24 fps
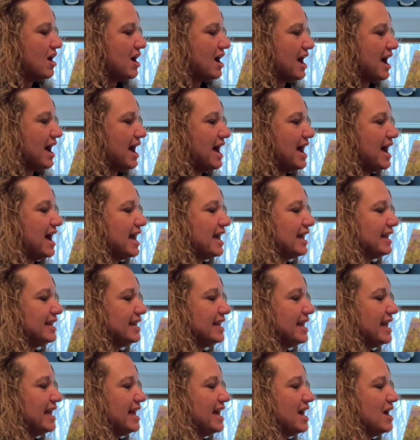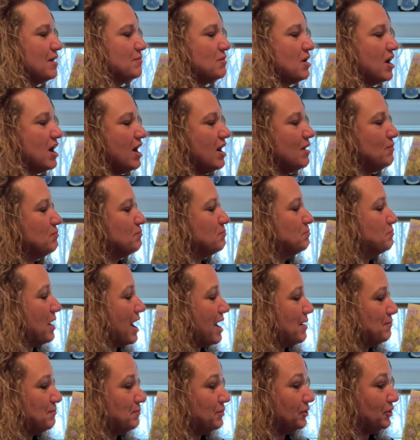I am a
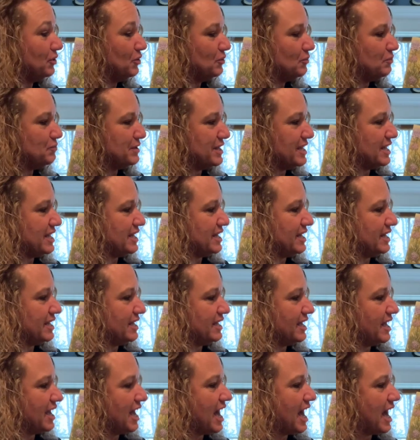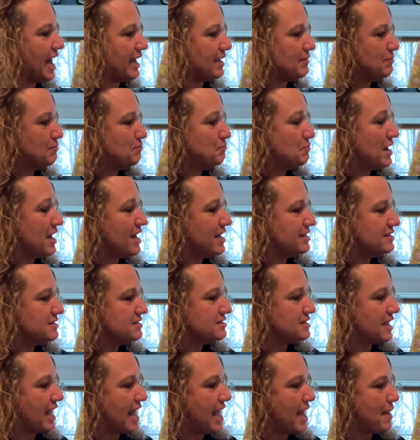bumblebee. I
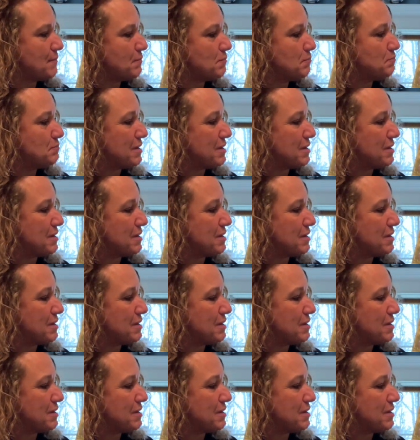buzz and